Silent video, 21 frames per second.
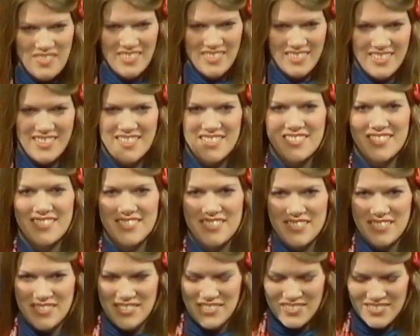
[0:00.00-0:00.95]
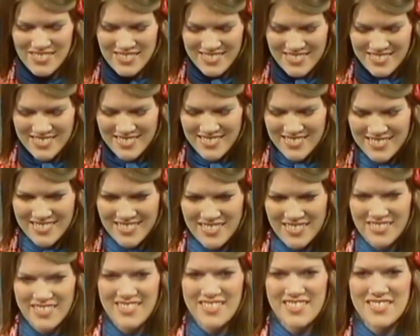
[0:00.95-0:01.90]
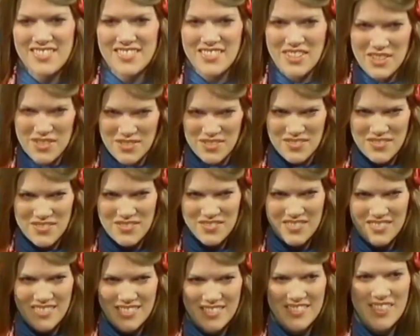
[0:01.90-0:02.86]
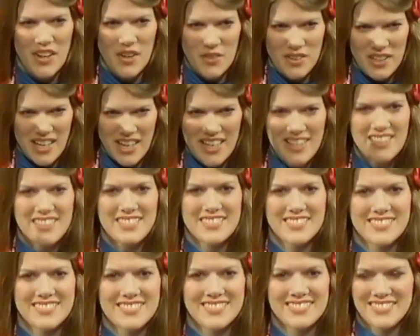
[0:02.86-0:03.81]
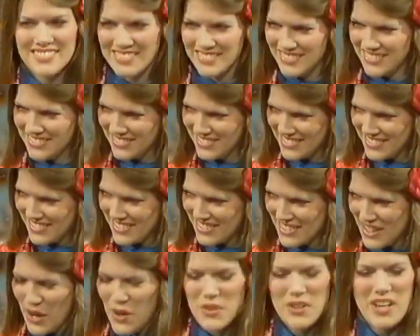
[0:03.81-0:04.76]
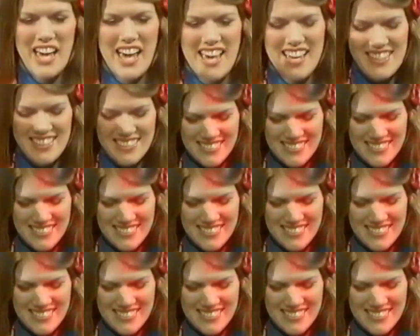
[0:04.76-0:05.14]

I asked Rosie. You cannot duplicate her answers. If you do, you hear this. I okay. say try again. You give me another answer, okay? Okay.